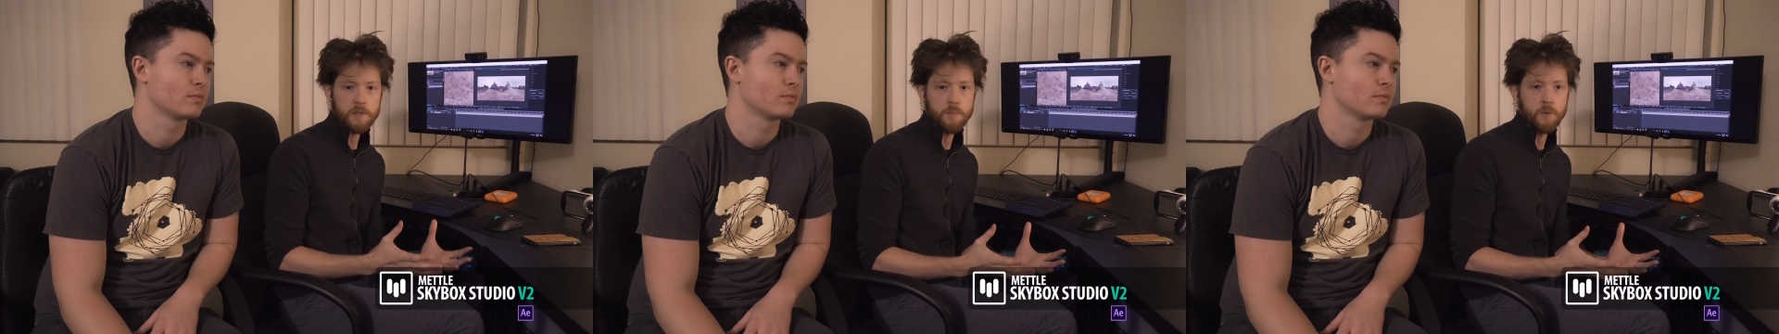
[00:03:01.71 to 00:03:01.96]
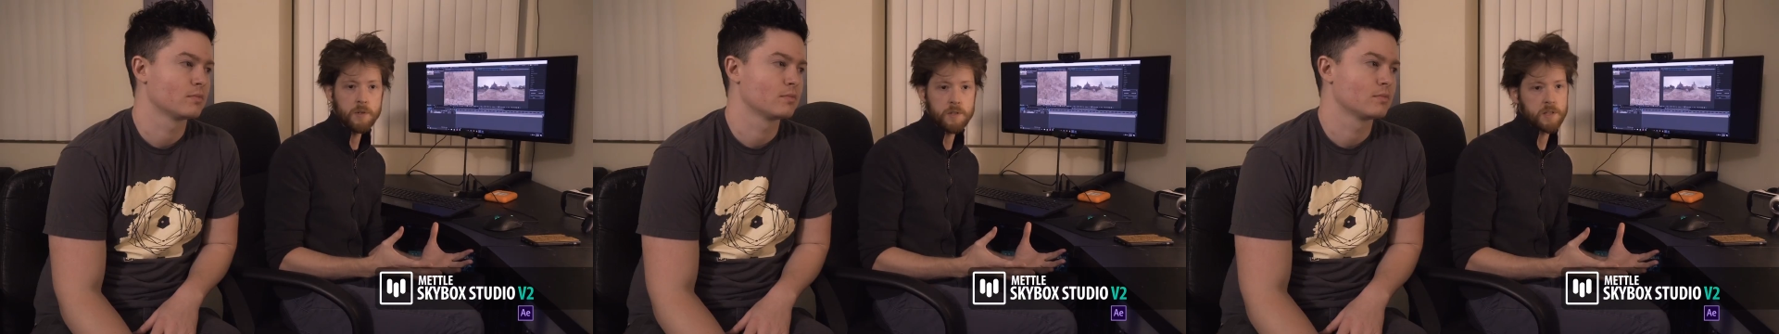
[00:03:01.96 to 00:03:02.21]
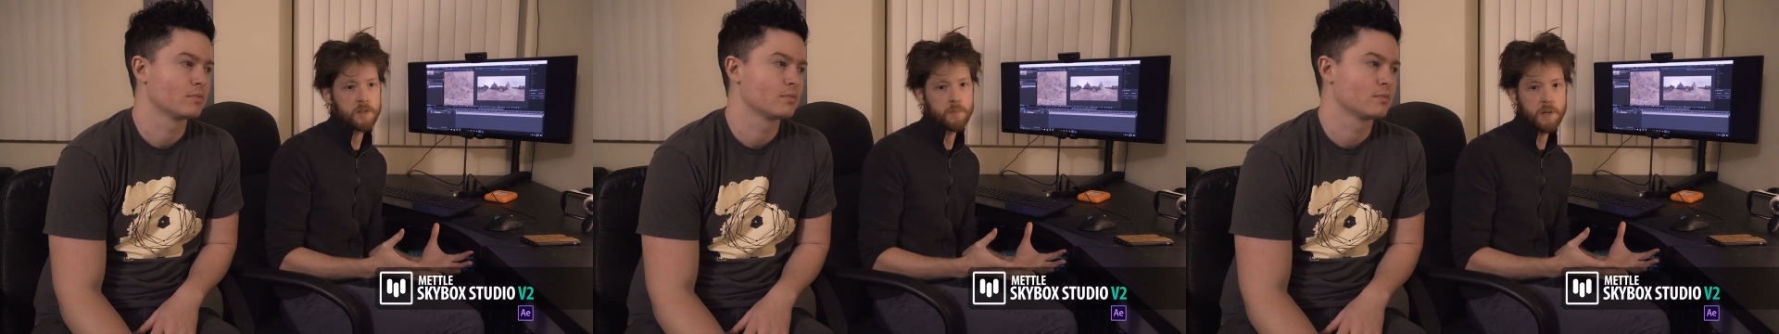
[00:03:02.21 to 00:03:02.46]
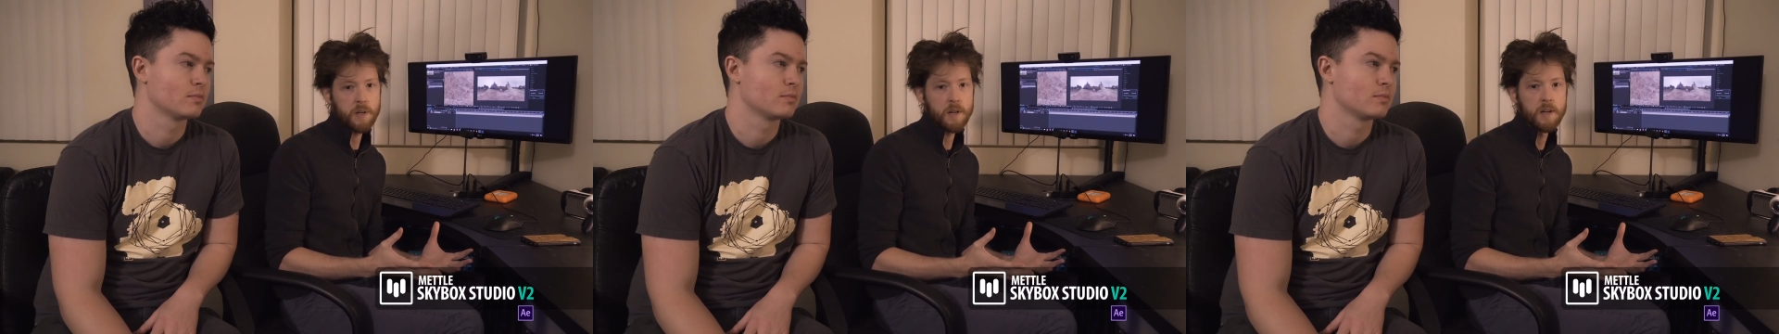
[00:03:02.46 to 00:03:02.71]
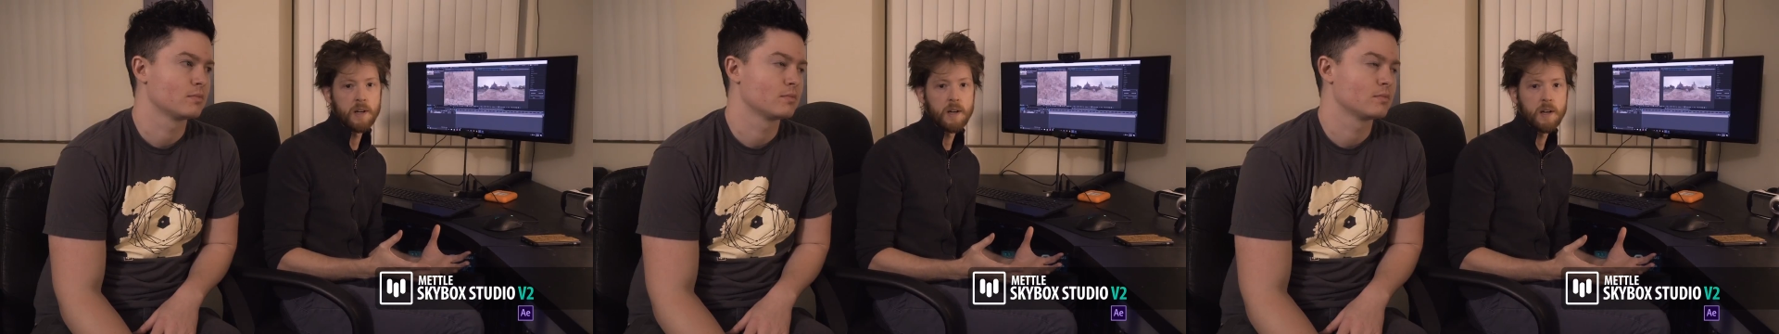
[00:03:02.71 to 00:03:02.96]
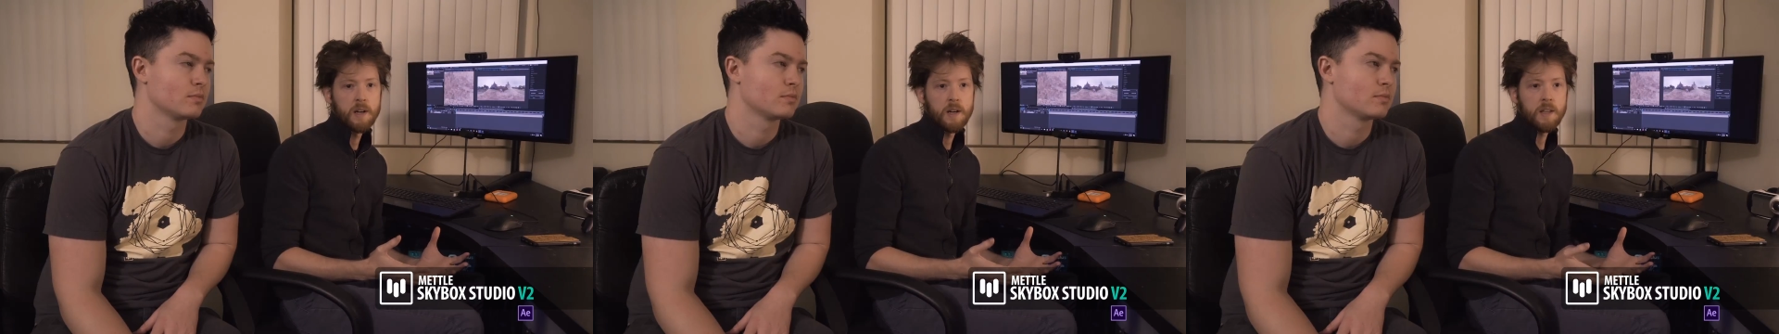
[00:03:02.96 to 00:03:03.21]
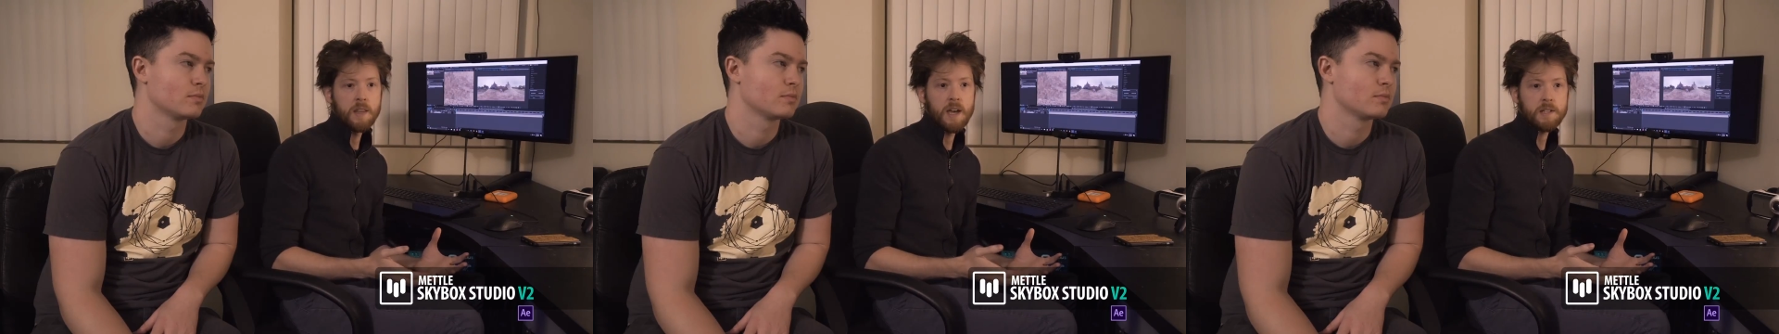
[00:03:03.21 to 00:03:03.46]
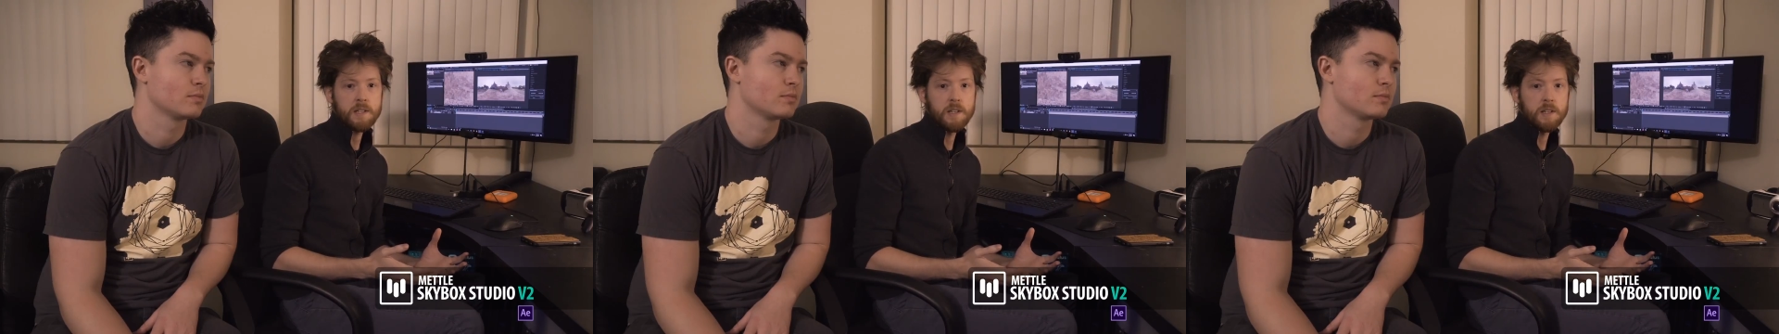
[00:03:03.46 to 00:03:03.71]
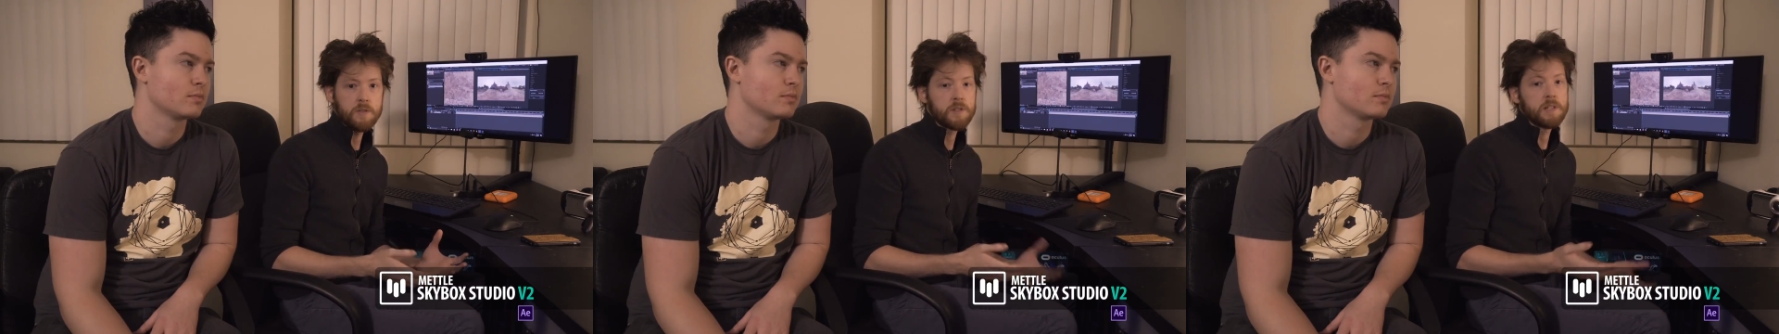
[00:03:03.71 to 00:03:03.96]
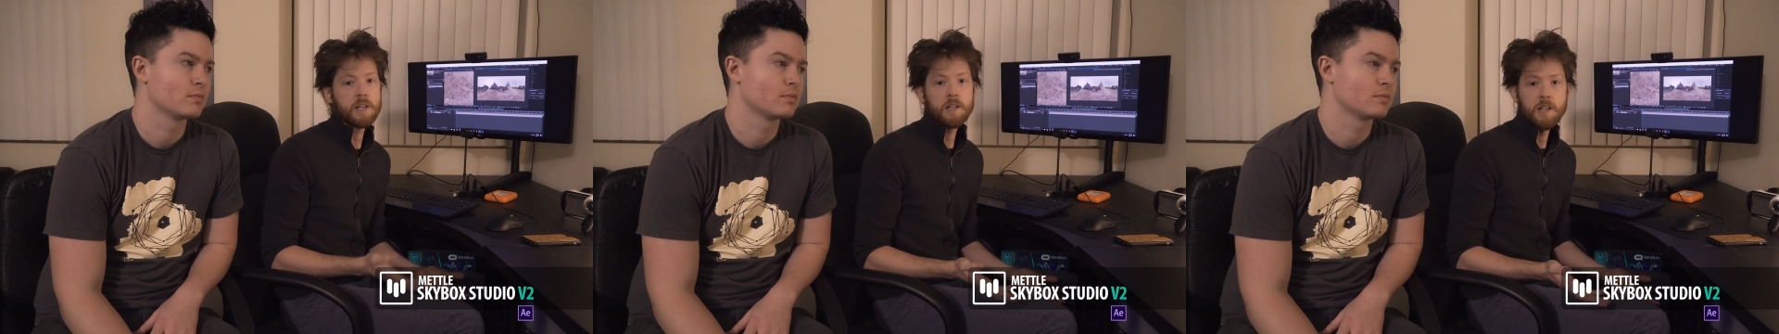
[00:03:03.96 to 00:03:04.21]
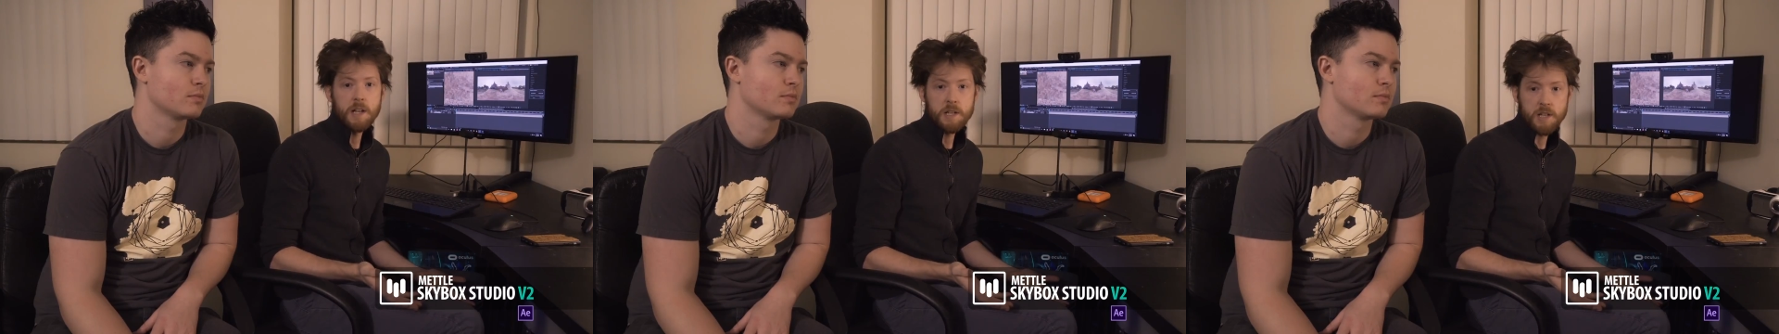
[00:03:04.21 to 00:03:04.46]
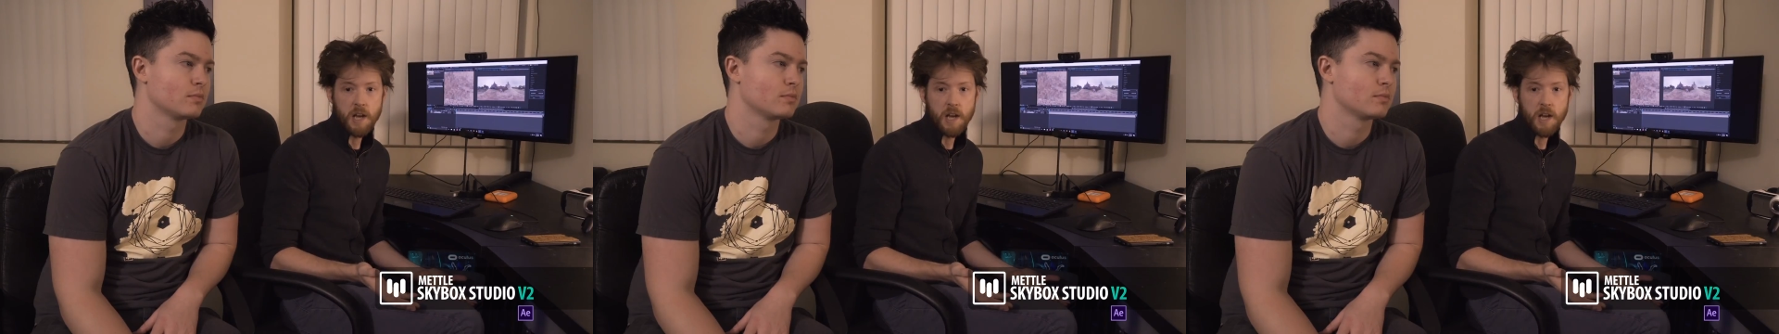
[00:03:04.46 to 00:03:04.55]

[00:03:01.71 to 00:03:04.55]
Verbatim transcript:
Speaker 1: support disappear. And that uh, used to take a lot of